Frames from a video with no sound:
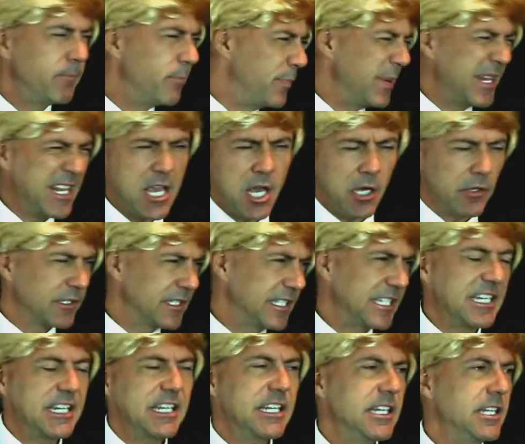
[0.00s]

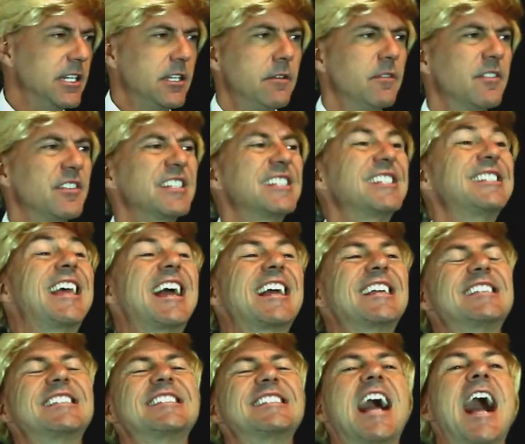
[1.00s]
BLT,
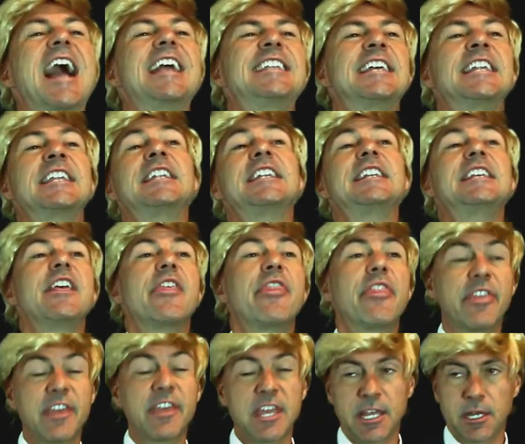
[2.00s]
sex identity
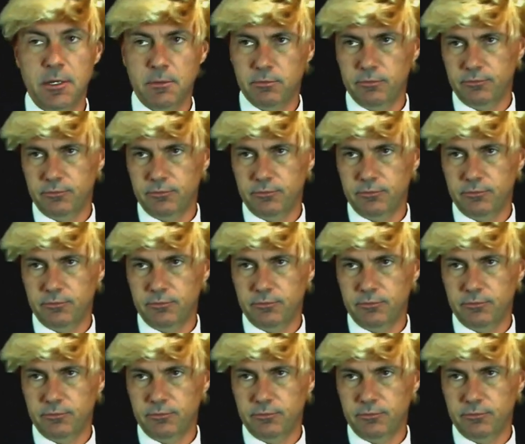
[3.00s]
thing.